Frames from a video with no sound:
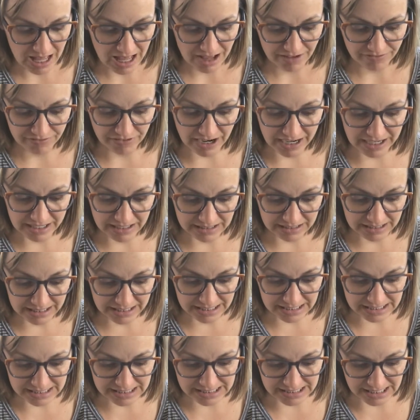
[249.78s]
Finally,
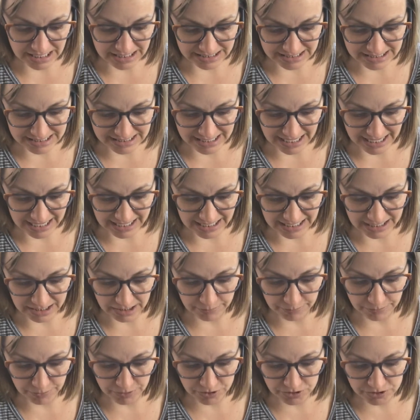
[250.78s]
the sun set and the
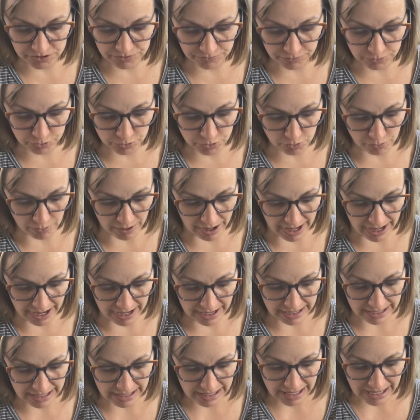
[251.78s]
birds flew
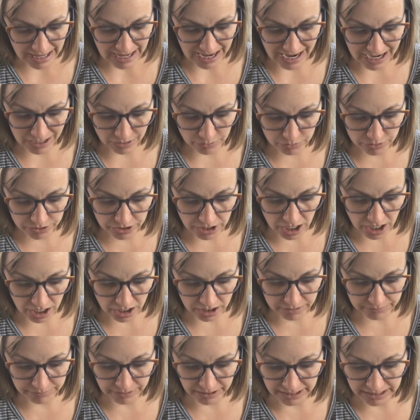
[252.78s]
away. Edward
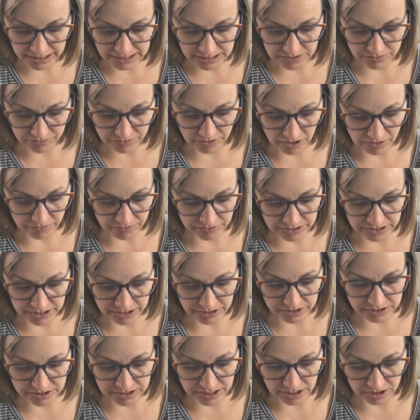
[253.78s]
hung by his velvet
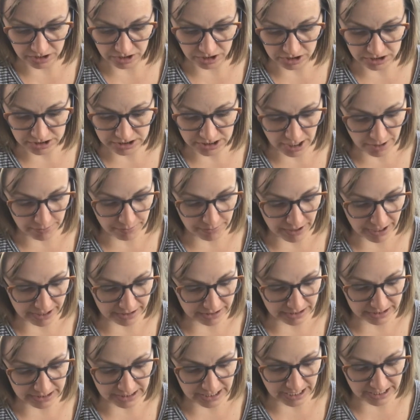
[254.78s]
ears and looked up at
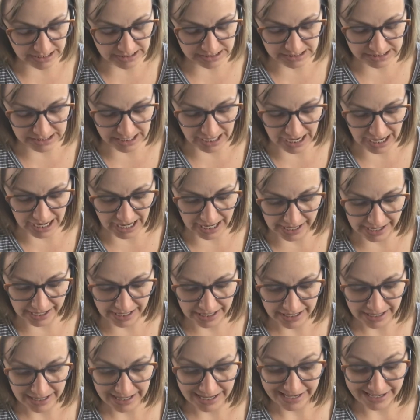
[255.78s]
the night sky.
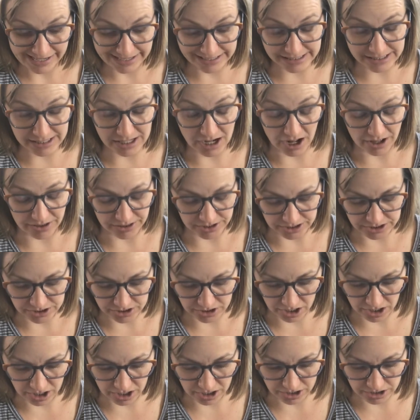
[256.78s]
He saw the
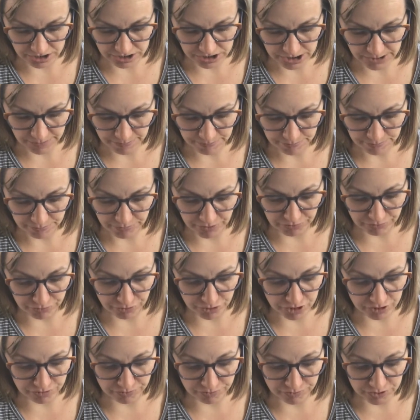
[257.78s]
stars, but for
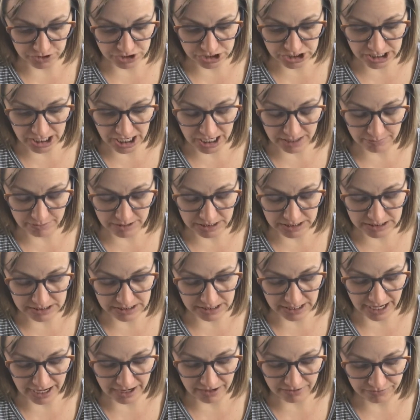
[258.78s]
the first time in his
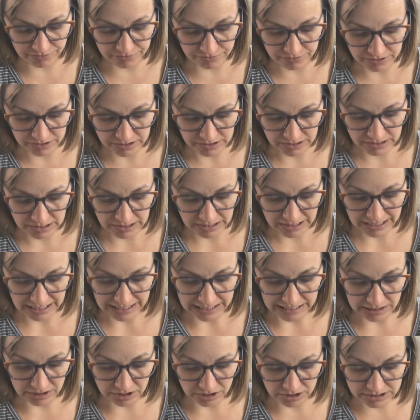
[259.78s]
life,
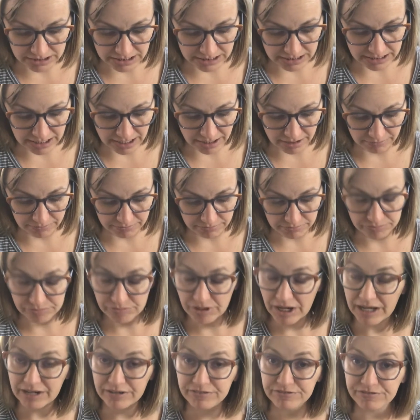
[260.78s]
he looked at them
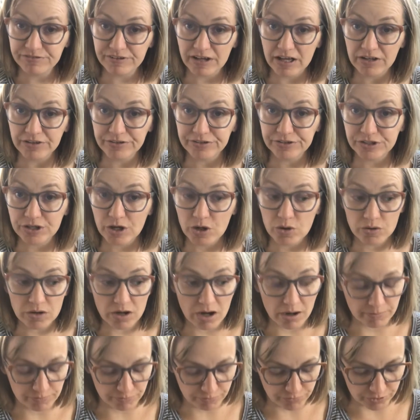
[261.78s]
and felt no
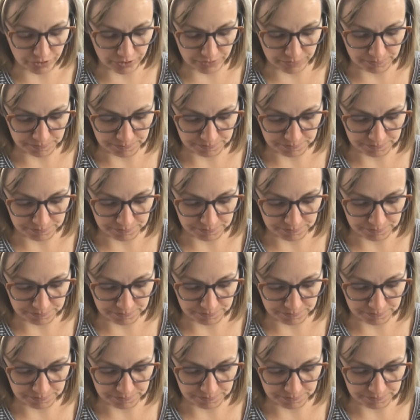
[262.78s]
comfort.